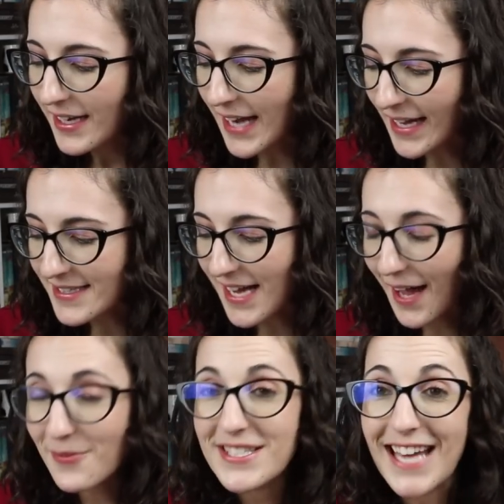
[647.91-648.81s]
Next, I
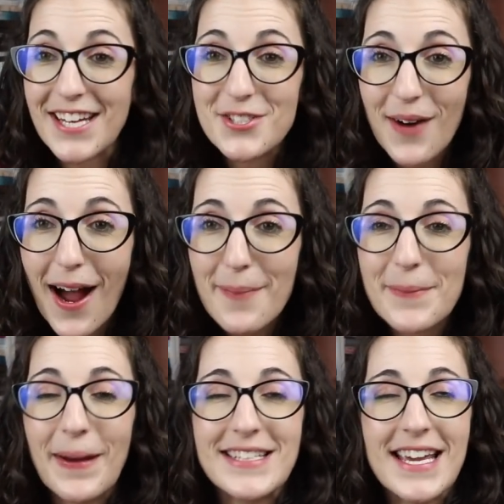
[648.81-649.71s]
have Dead
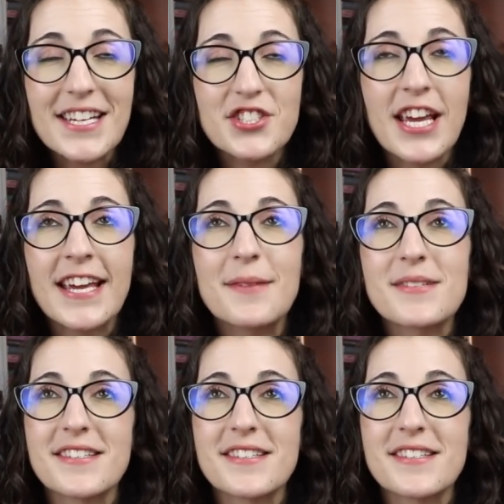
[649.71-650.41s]
Drop by Tate James.